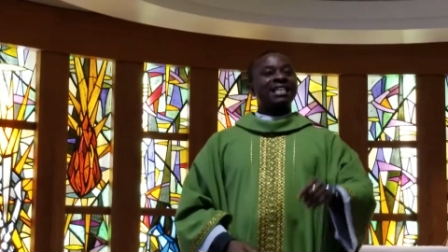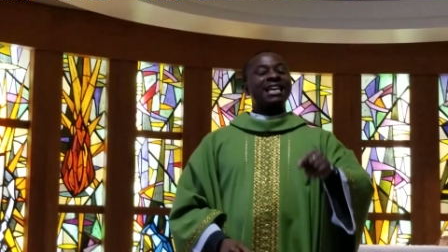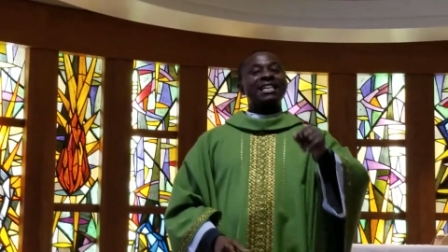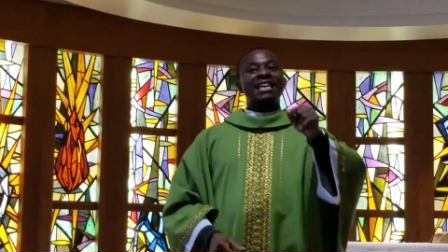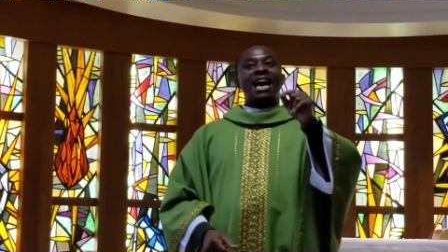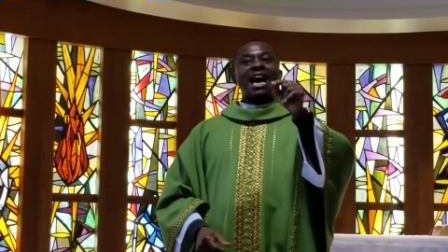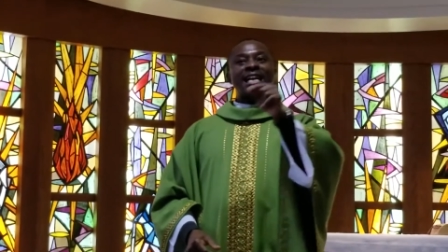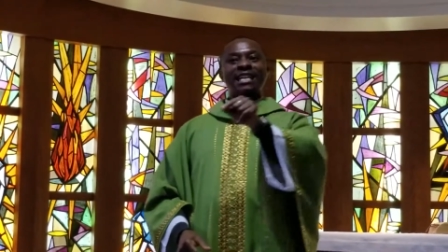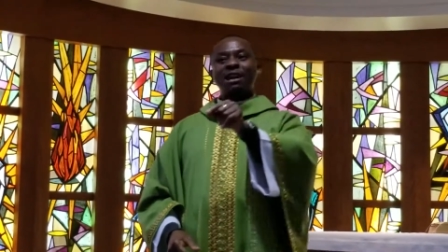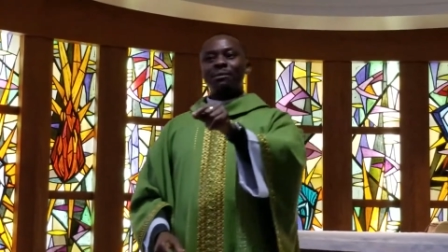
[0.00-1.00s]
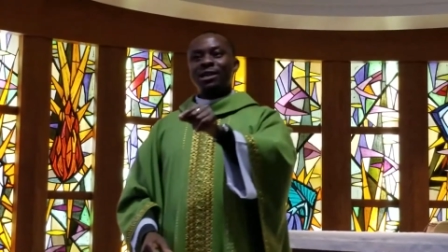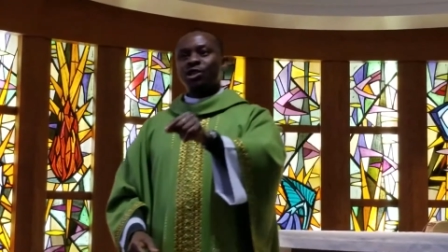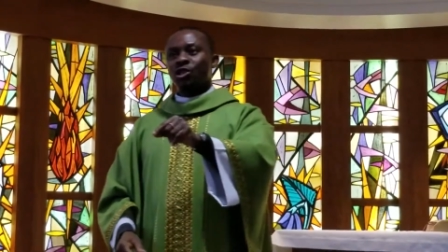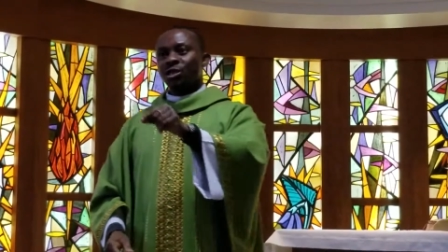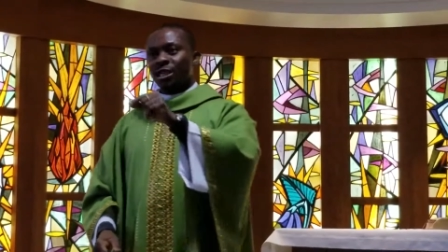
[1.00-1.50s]
Then the I
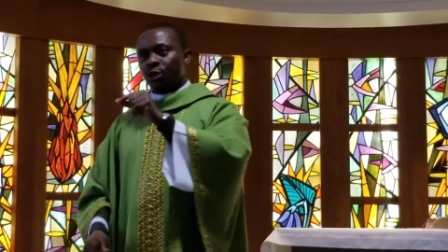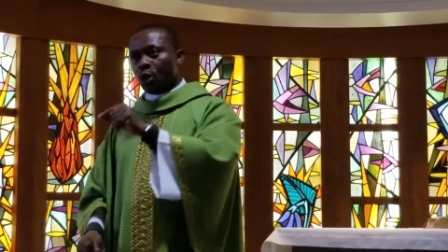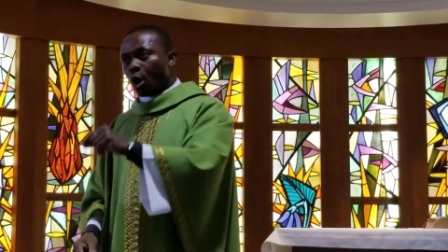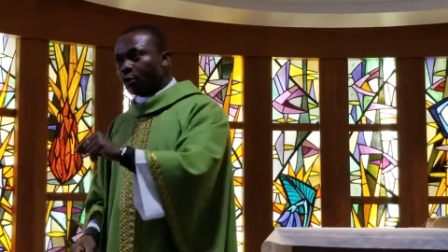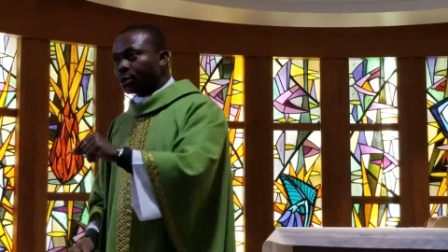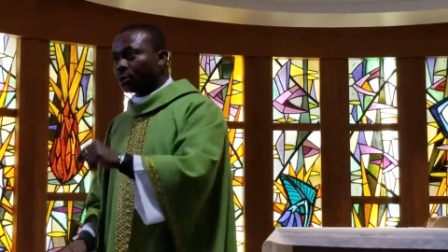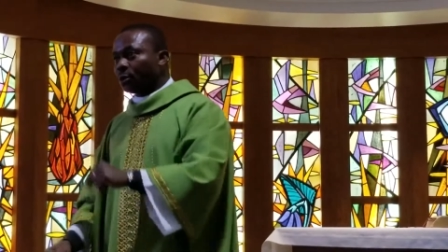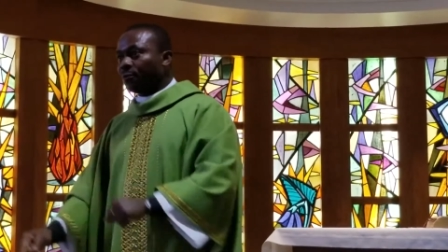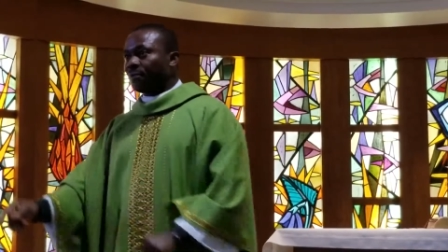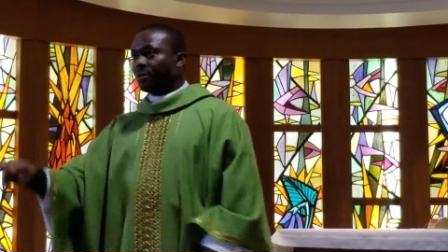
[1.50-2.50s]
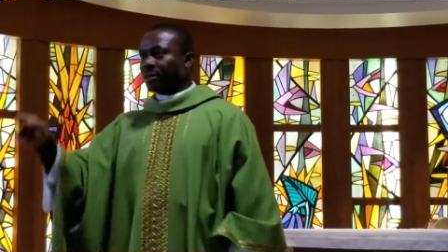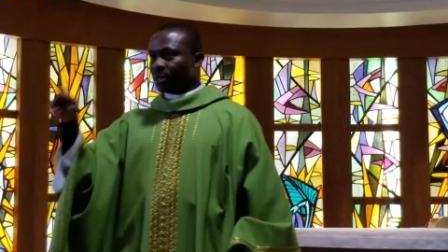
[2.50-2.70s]
dimension is also very